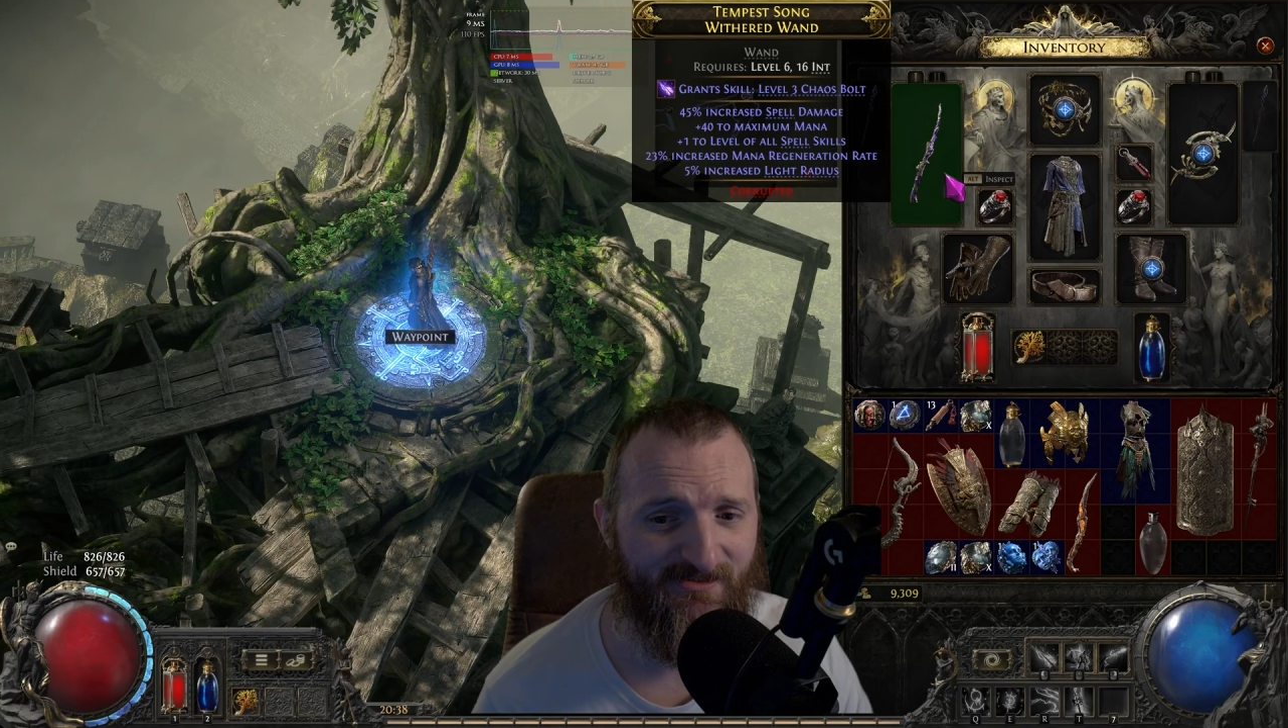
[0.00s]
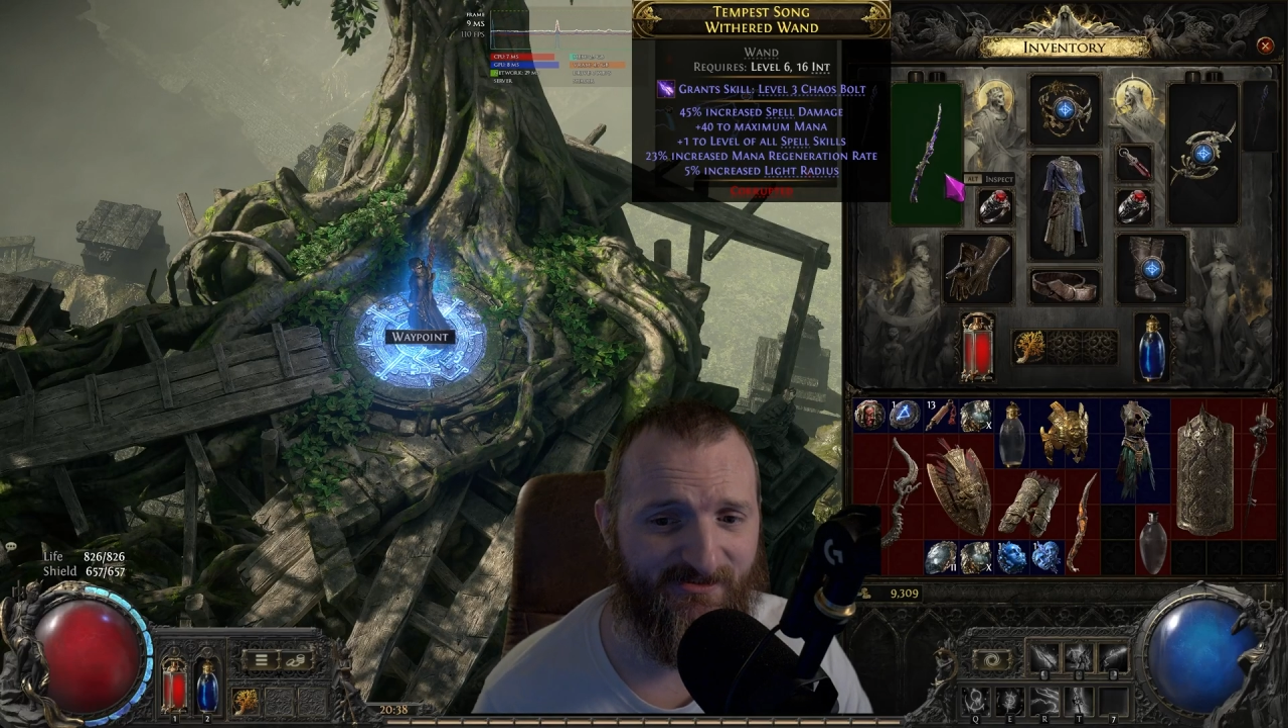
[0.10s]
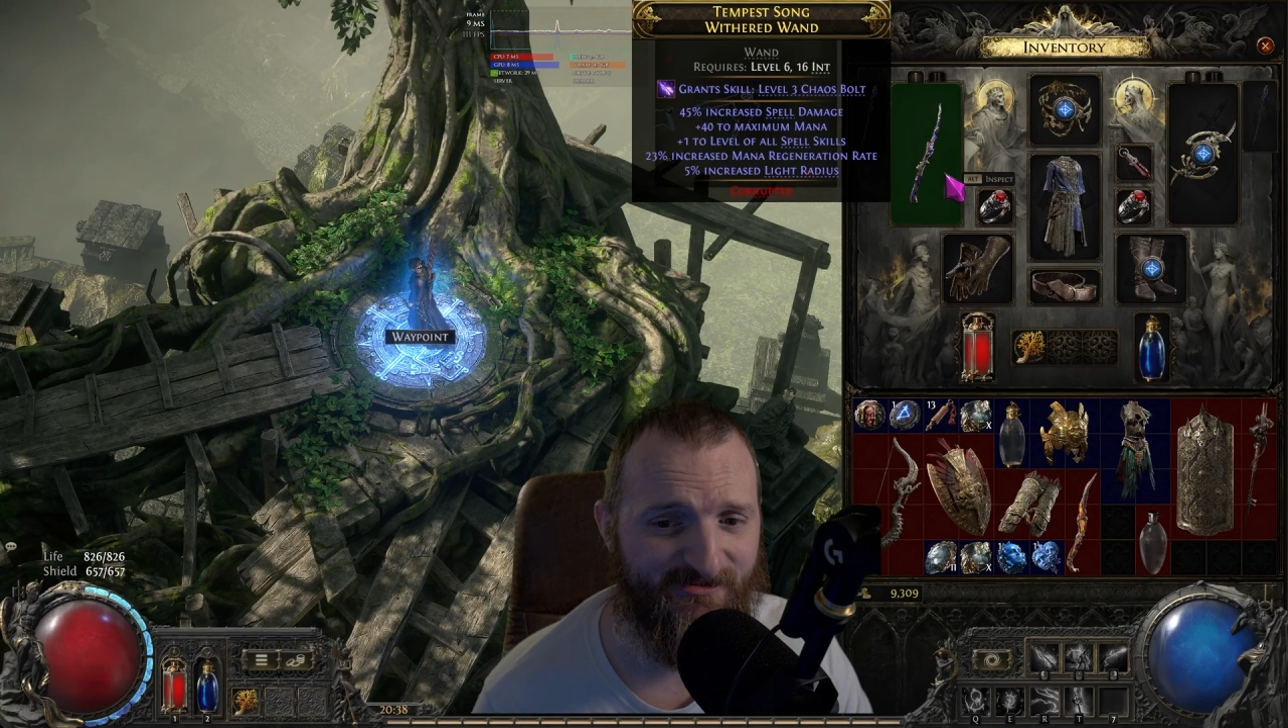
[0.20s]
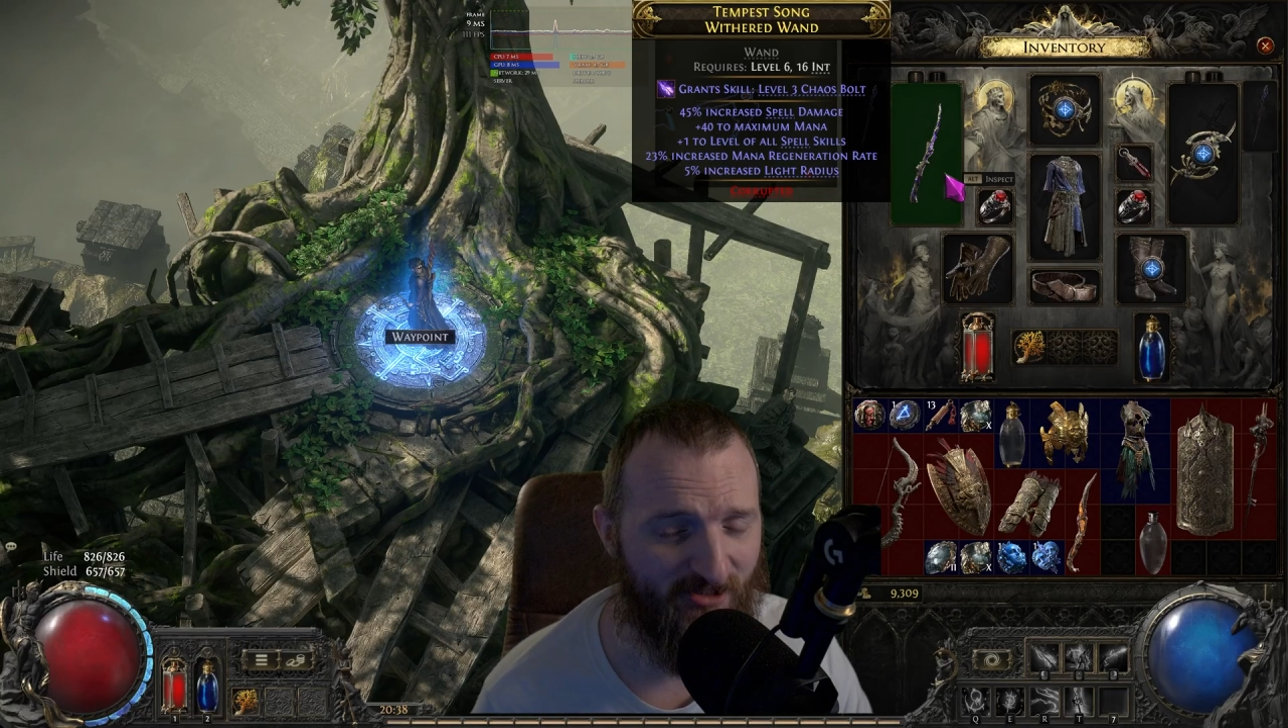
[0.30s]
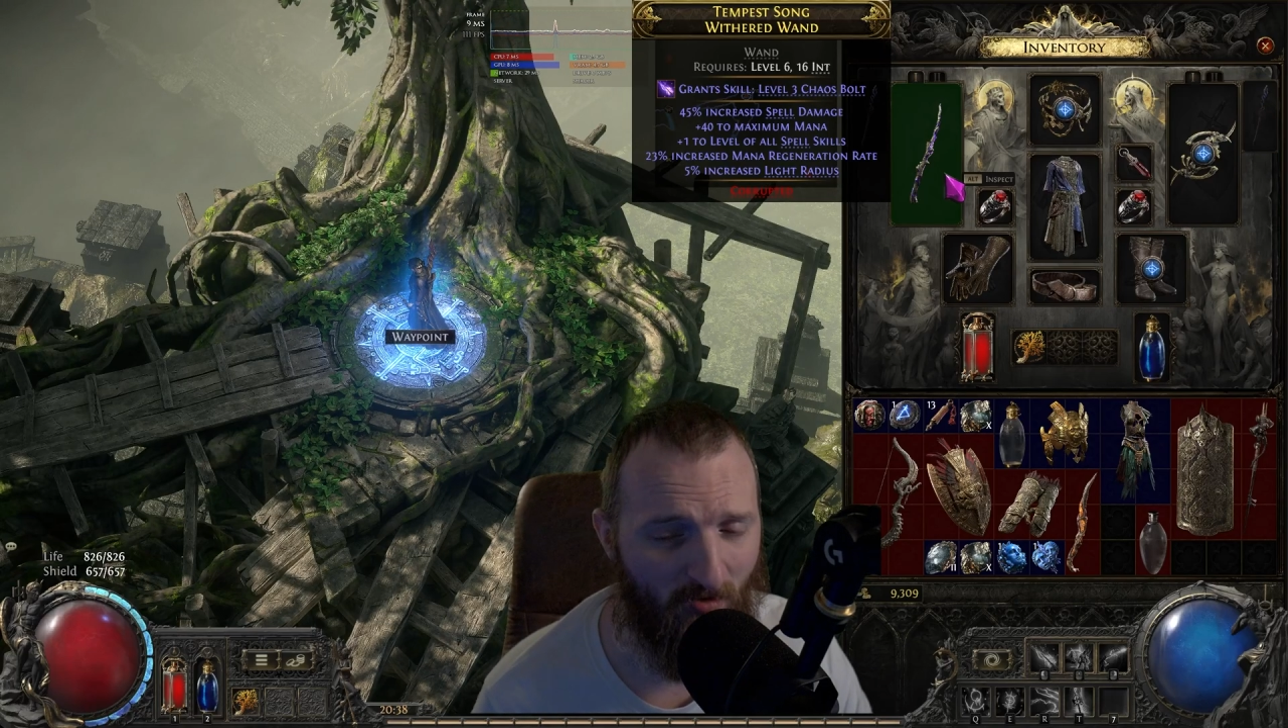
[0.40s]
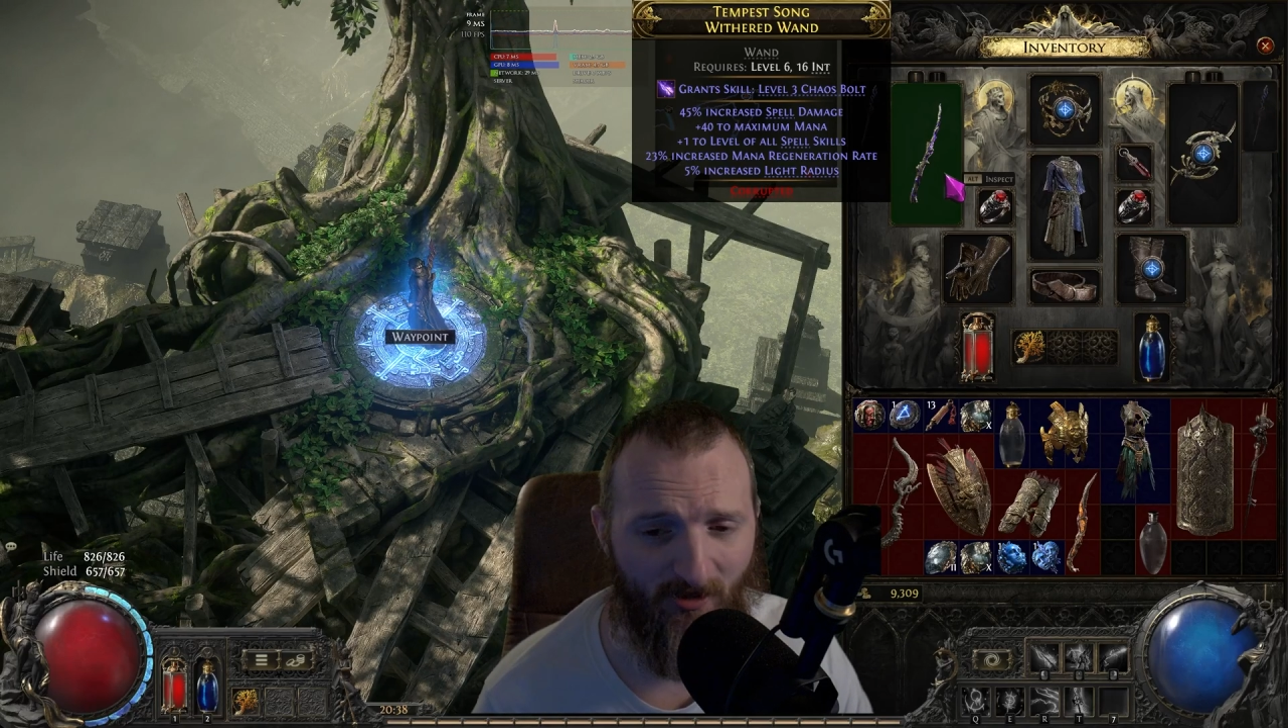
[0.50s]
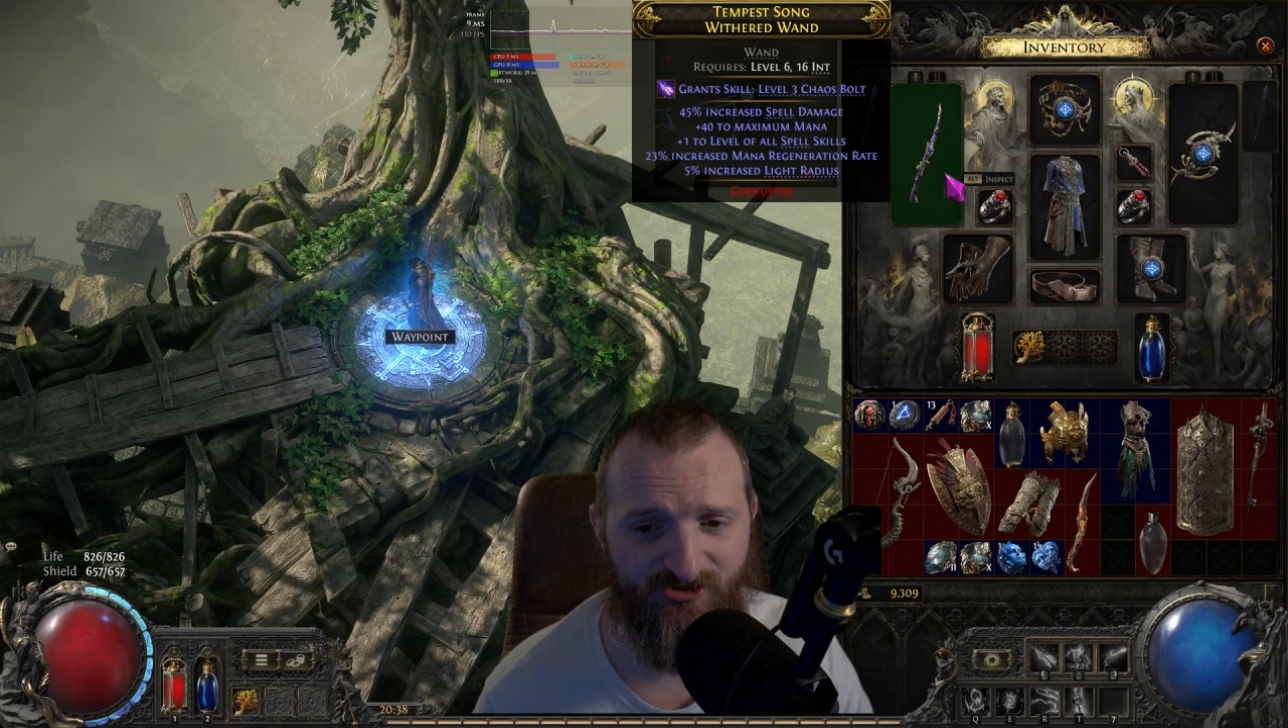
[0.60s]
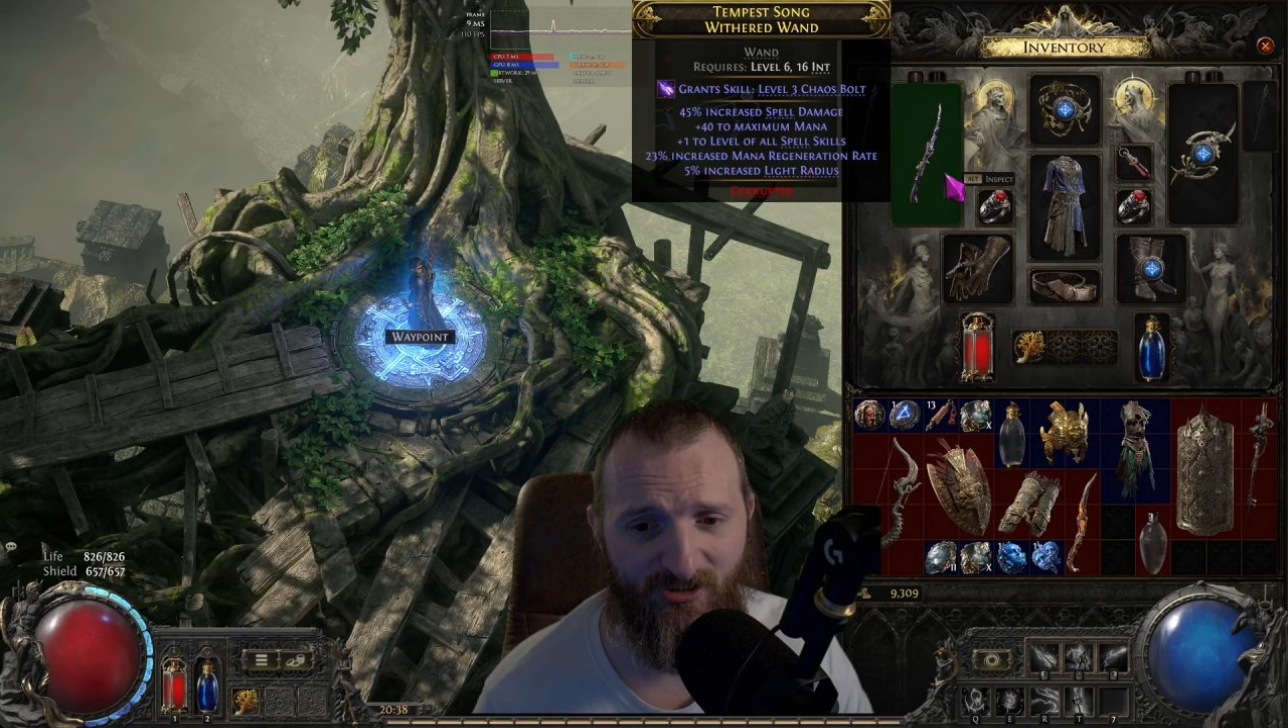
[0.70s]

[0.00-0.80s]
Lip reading: so much